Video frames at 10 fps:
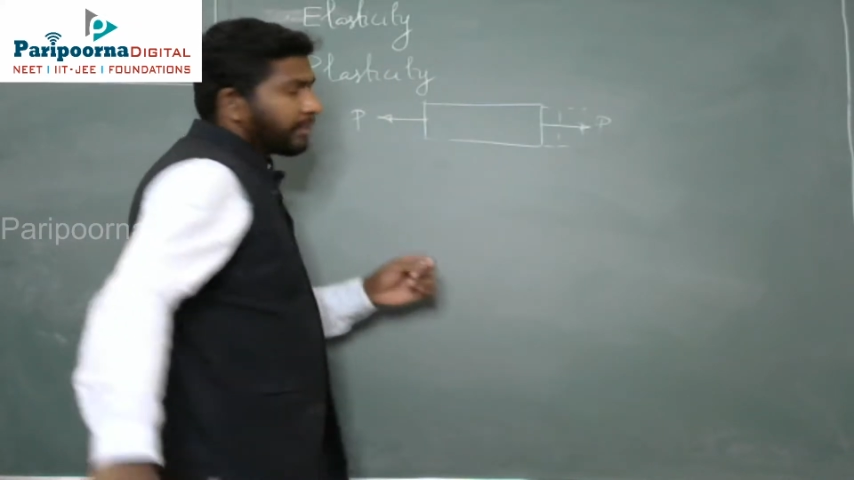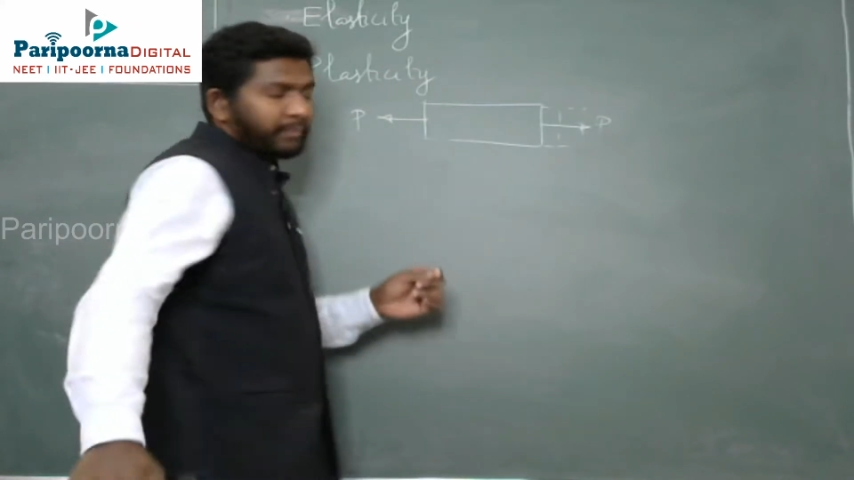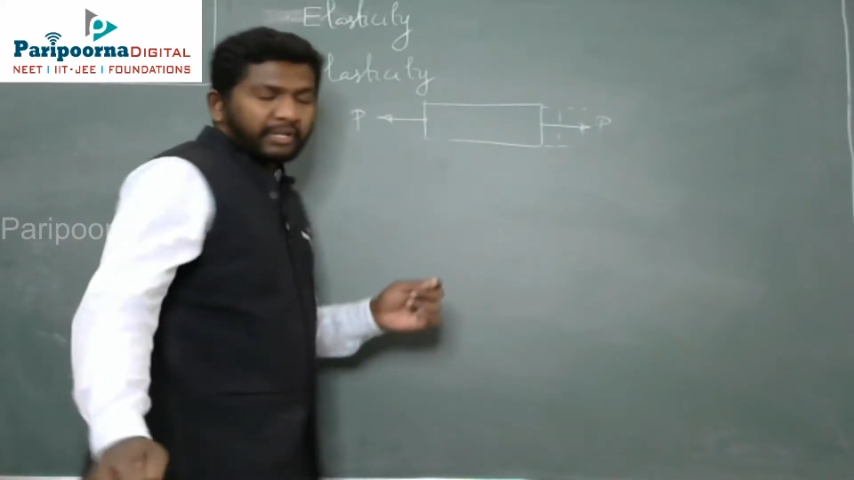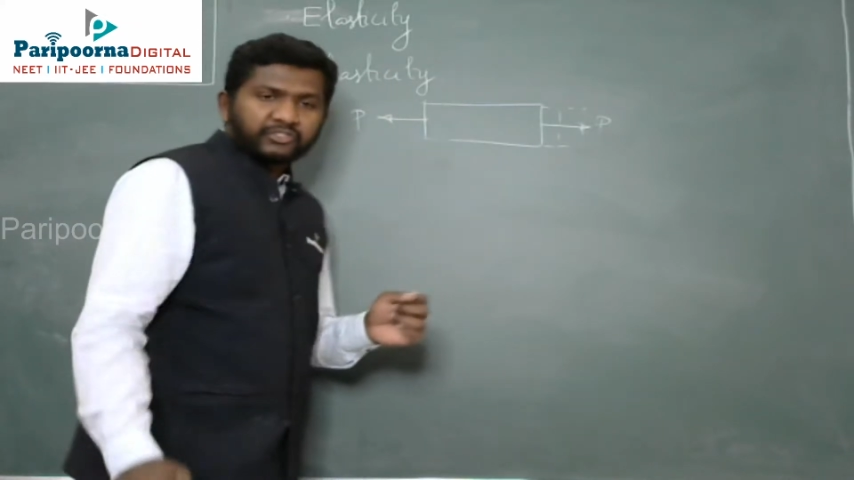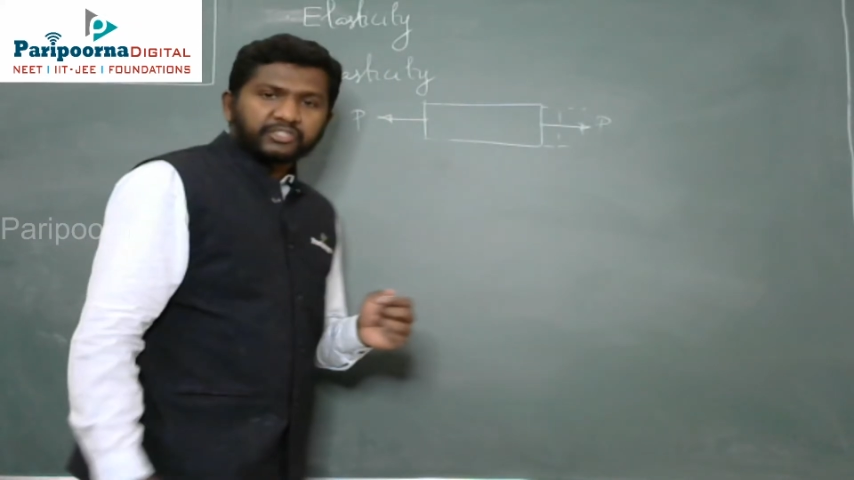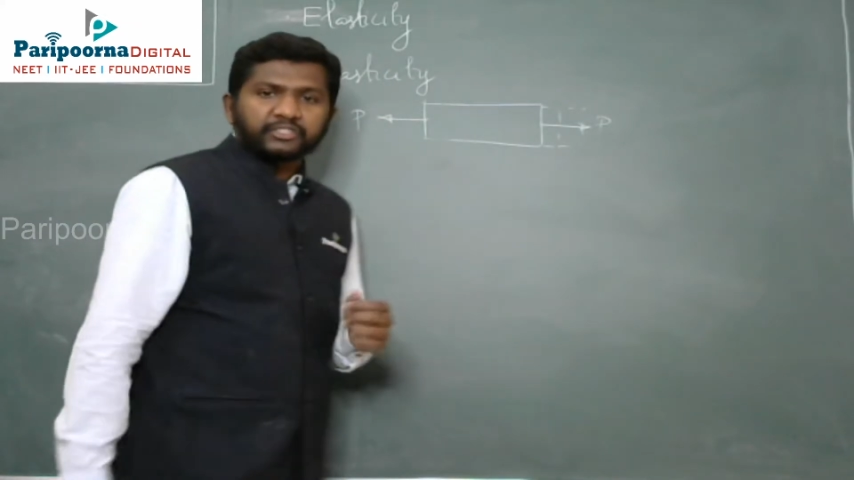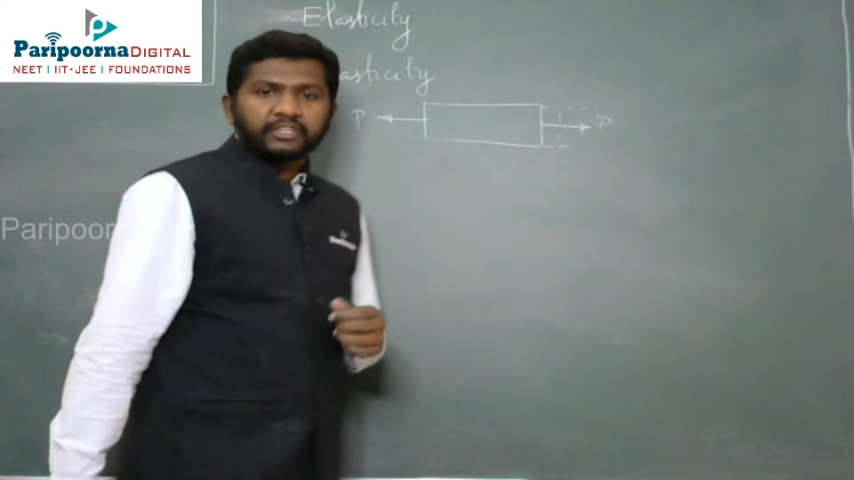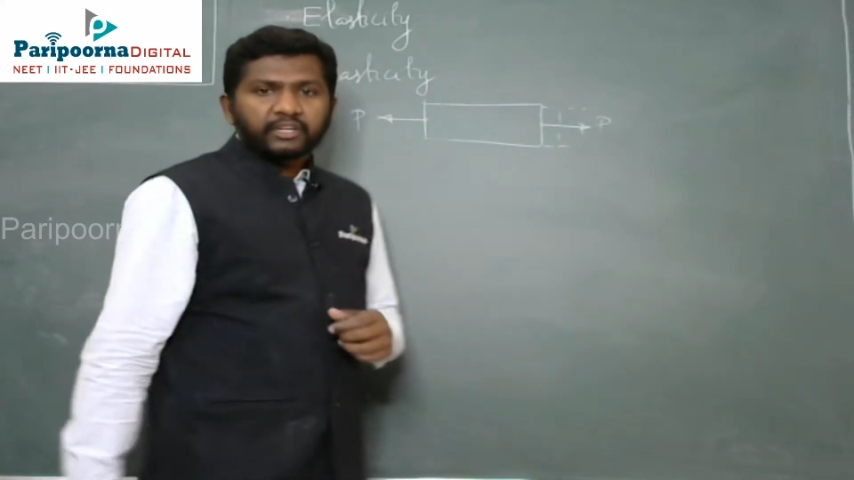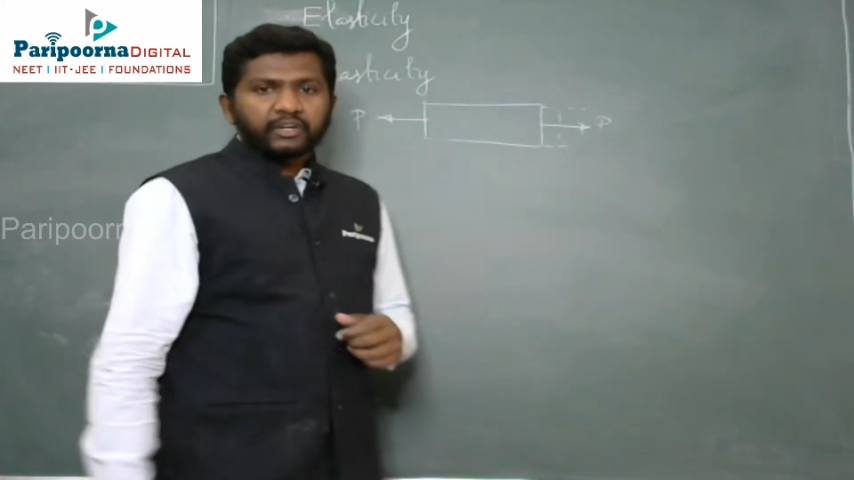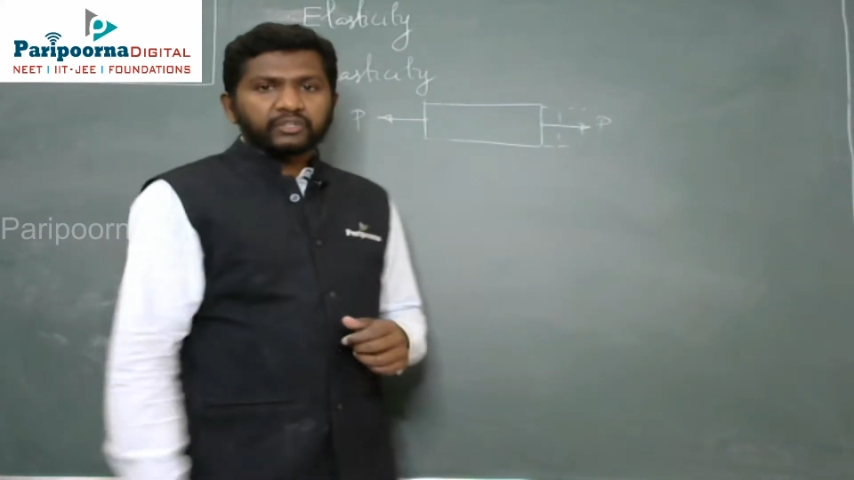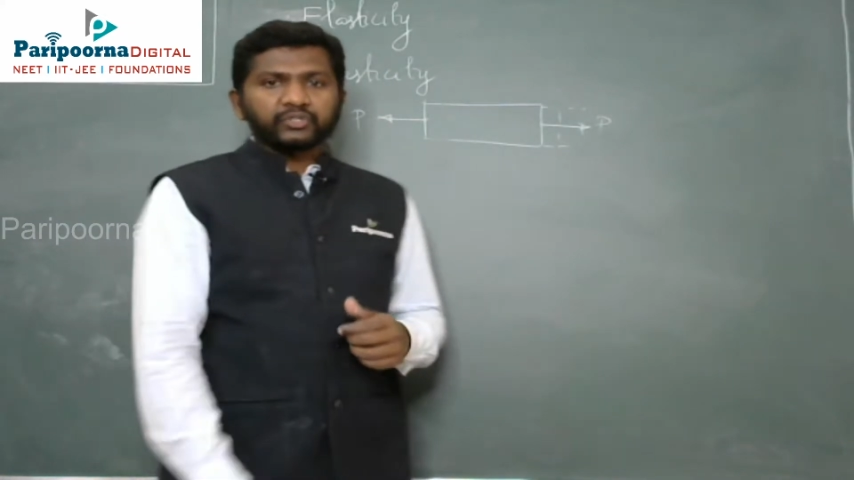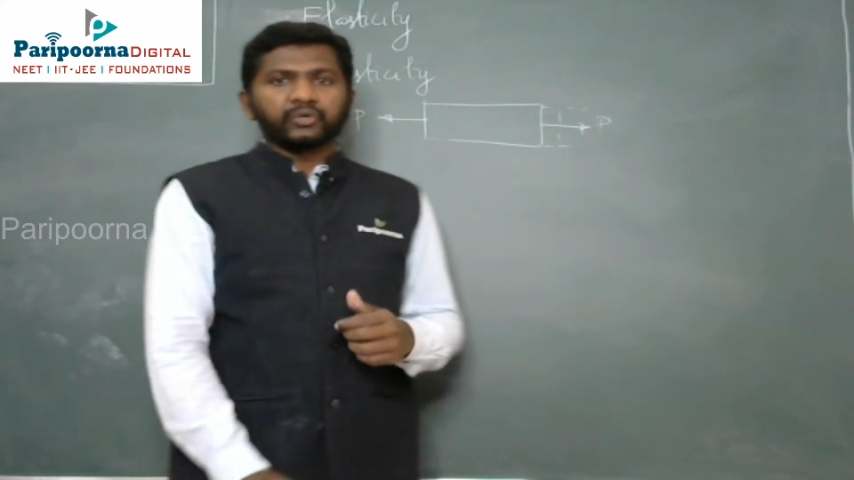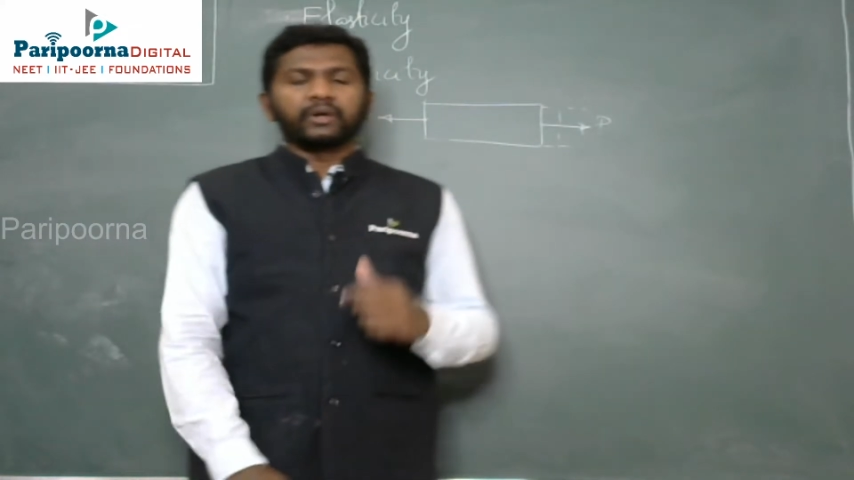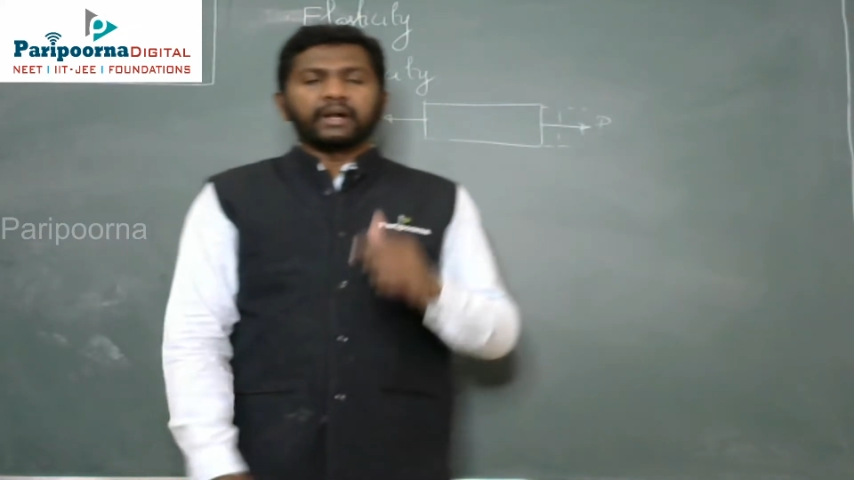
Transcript: plasticity also